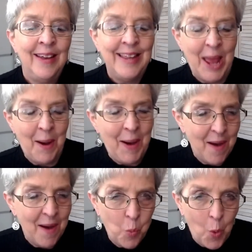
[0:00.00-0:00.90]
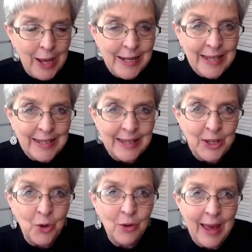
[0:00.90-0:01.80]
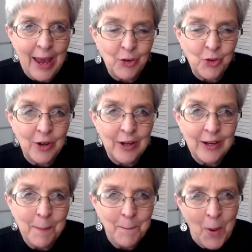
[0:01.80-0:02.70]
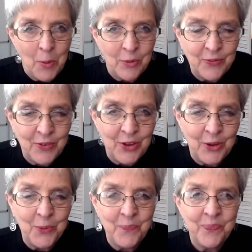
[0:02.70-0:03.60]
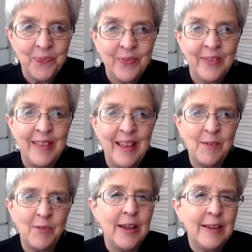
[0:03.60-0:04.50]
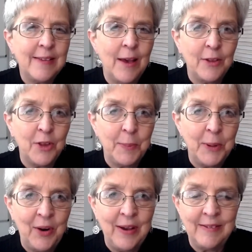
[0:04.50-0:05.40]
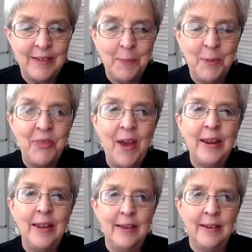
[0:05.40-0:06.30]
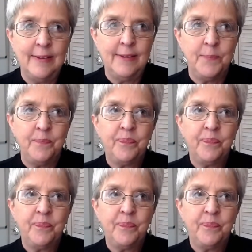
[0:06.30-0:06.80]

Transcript: Now, I have one little extra bonus for you that's going to sound a little bit crazy, but that is,